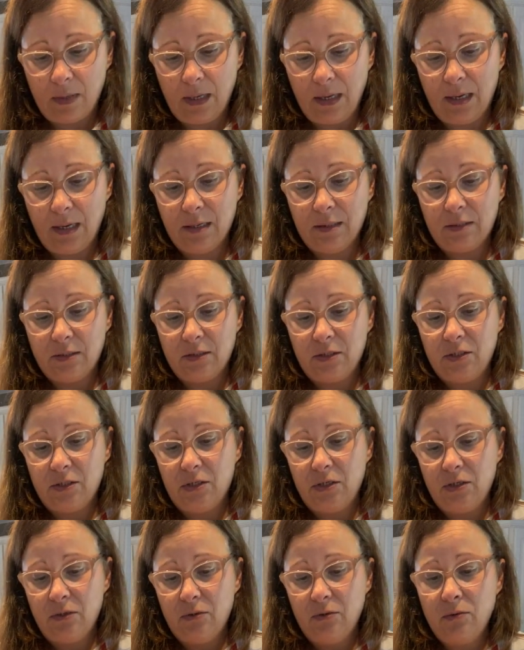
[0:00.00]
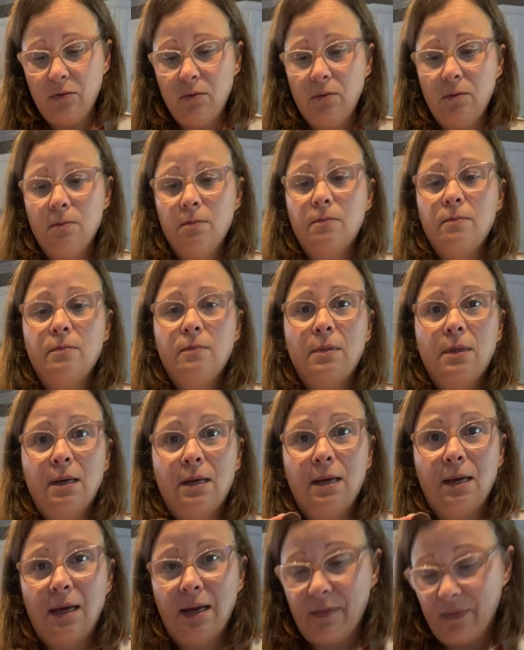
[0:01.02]
and 2.
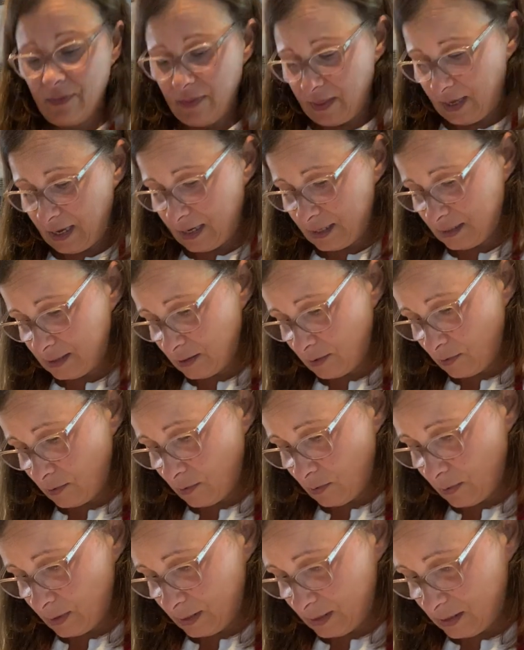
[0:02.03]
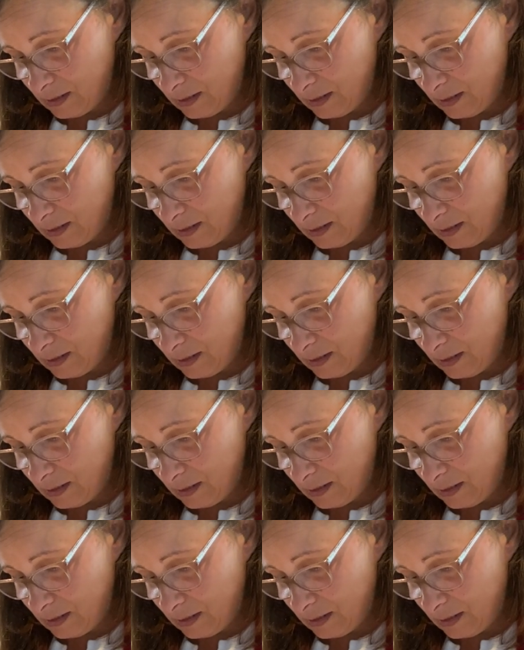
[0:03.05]
And these are going